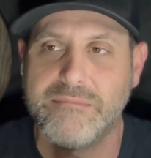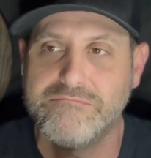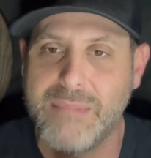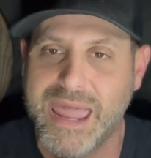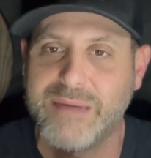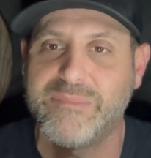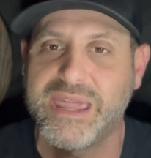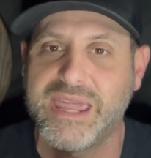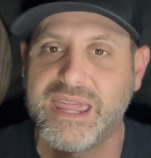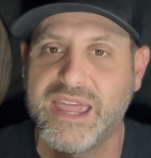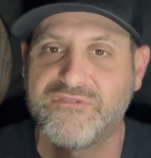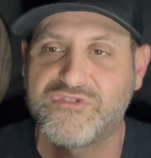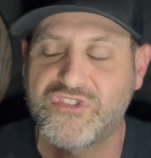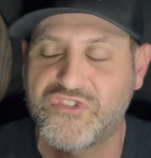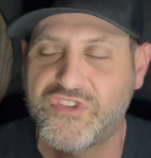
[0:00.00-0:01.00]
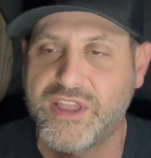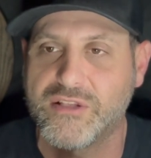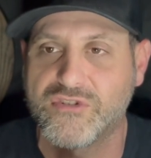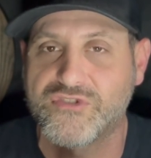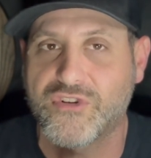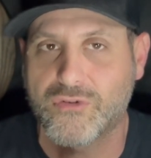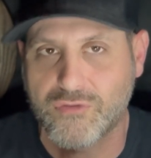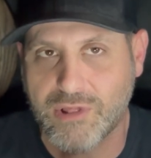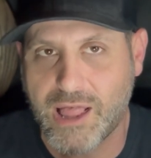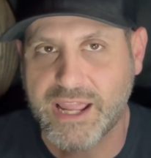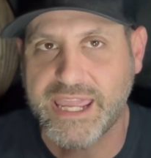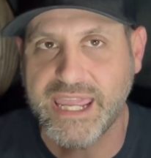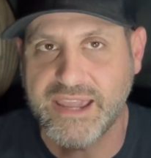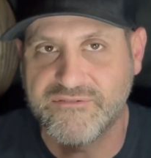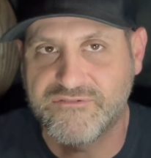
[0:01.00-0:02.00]
Maybe if the Steelers are
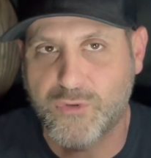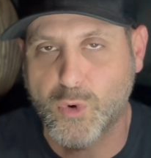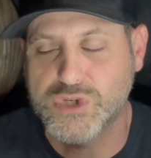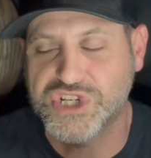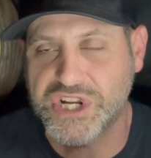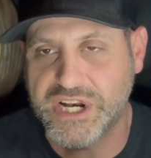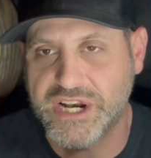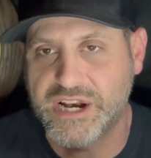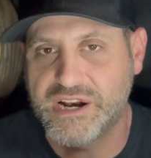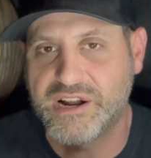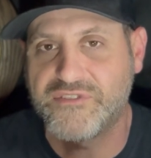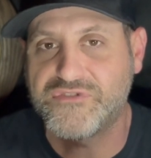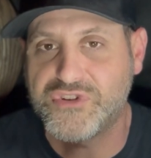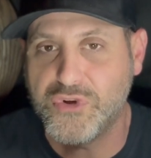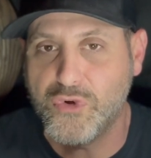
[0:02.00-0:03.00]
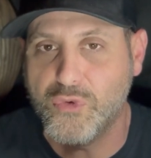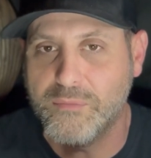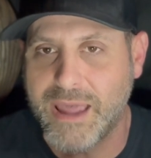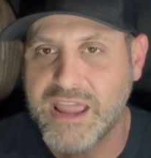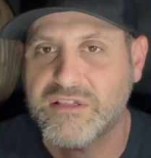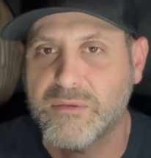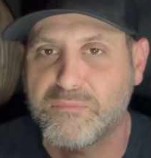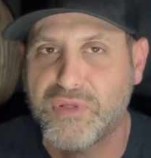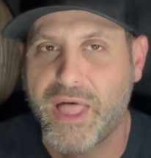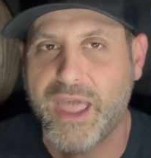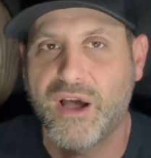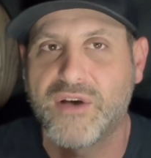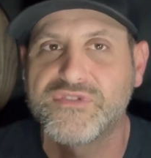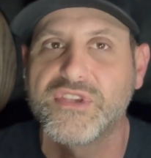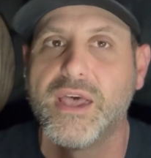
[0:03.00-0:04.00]
lucky and fortunate enough to make the
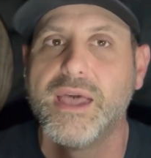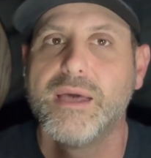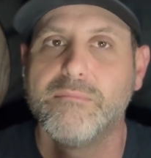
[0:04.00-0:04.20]
playoffs,